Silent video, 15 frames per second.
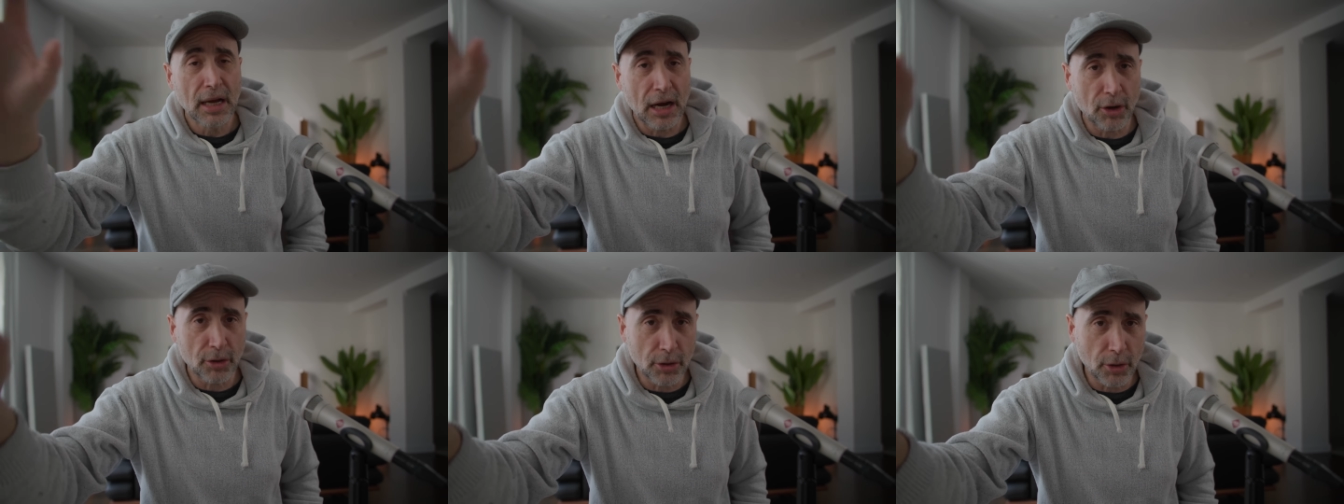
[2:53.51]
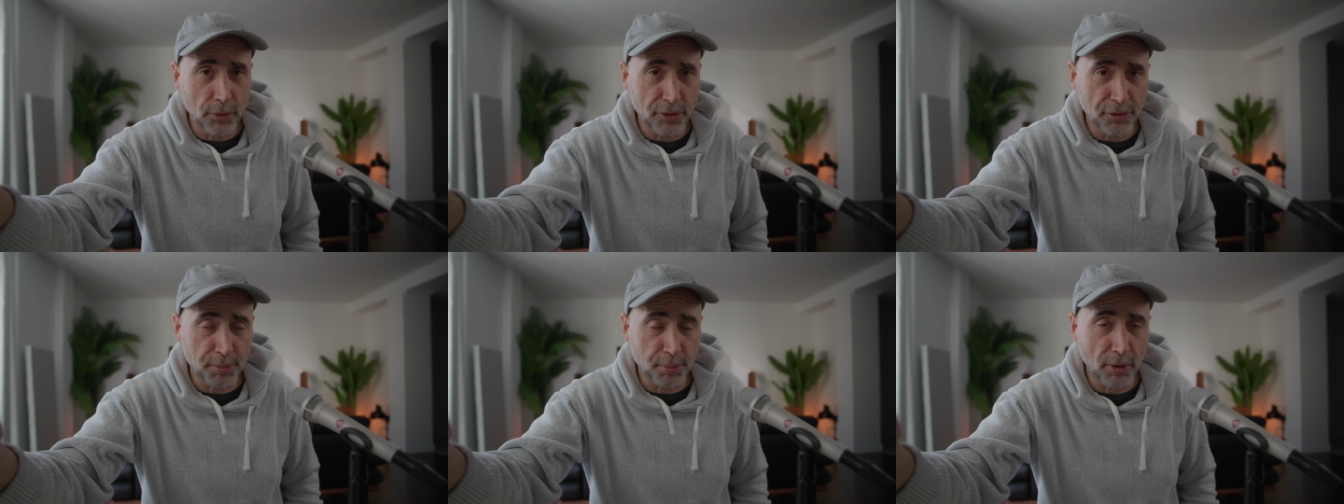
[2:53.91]
how
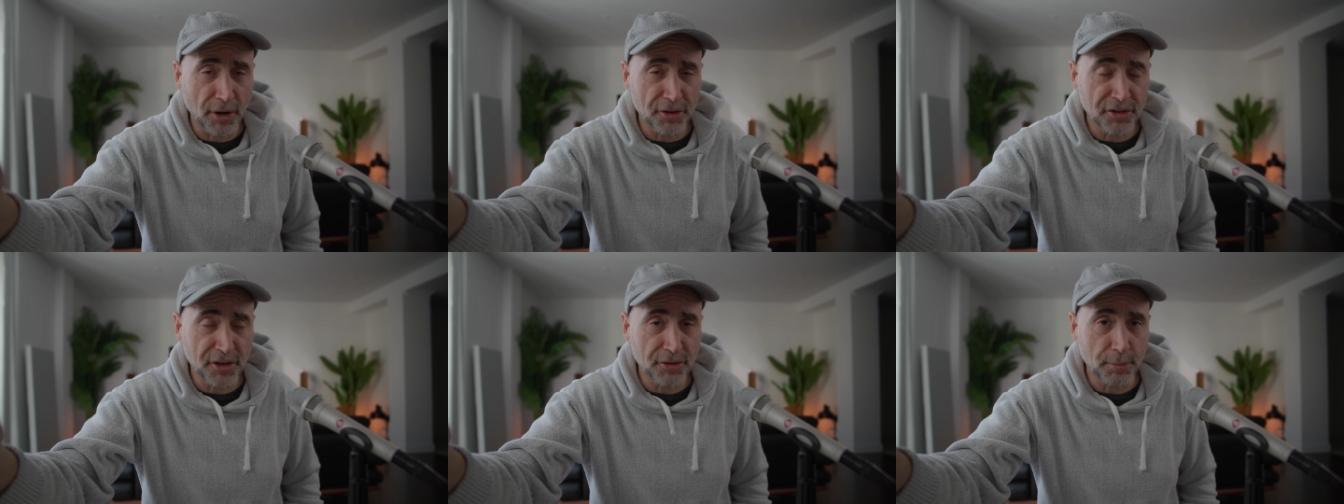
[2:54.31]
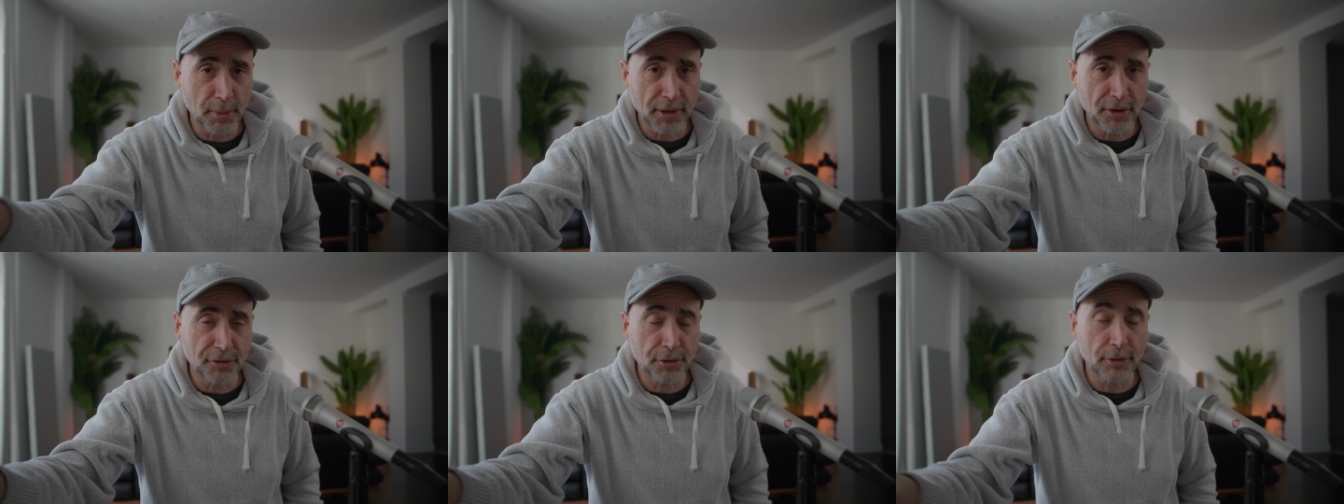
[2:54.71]
code is processed
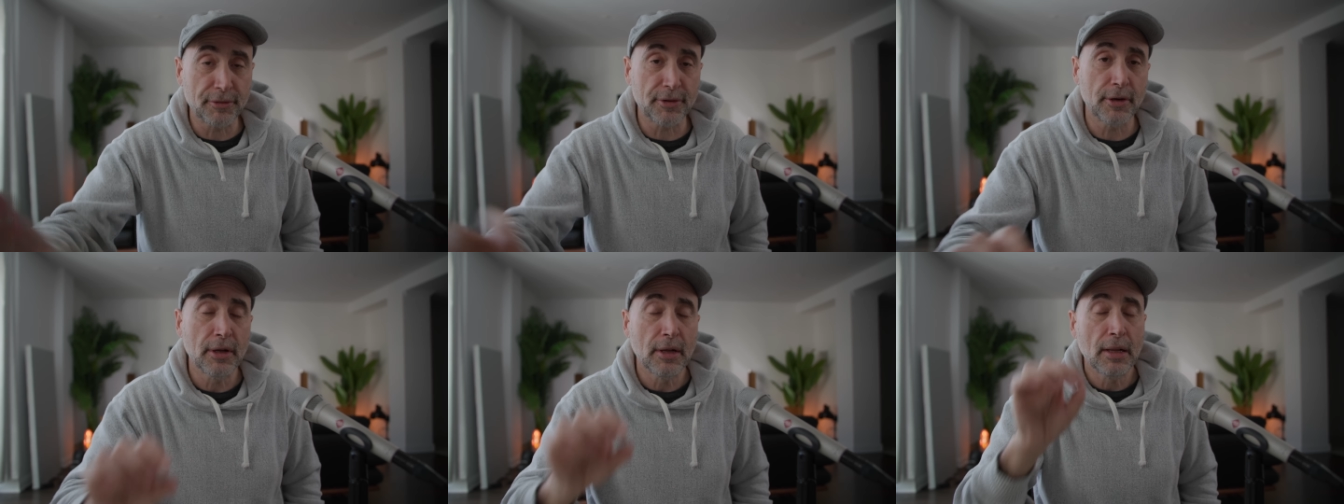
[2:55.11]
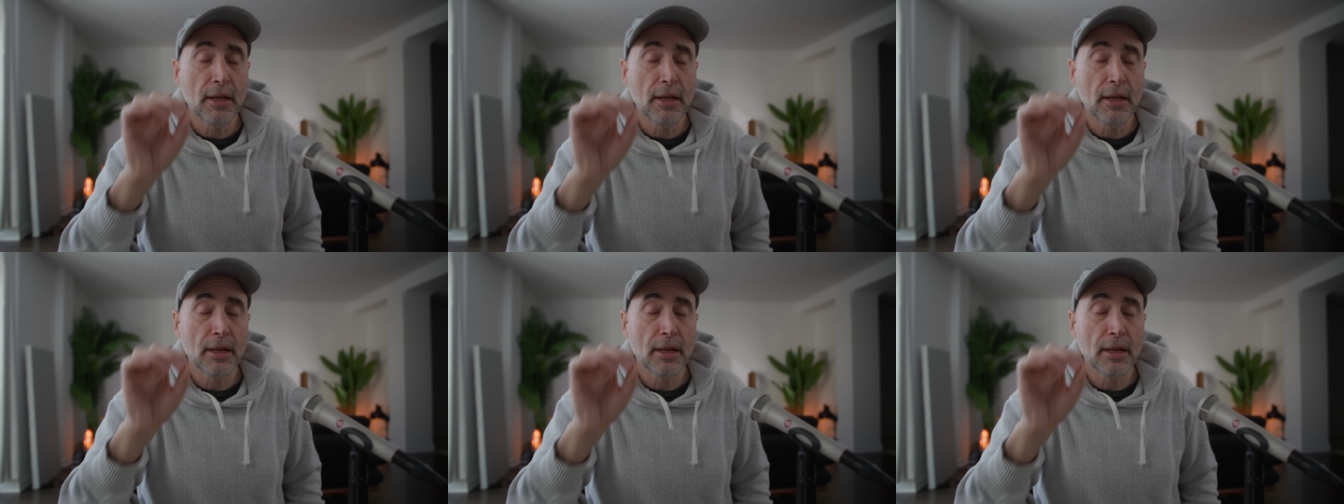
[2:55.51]
by the server.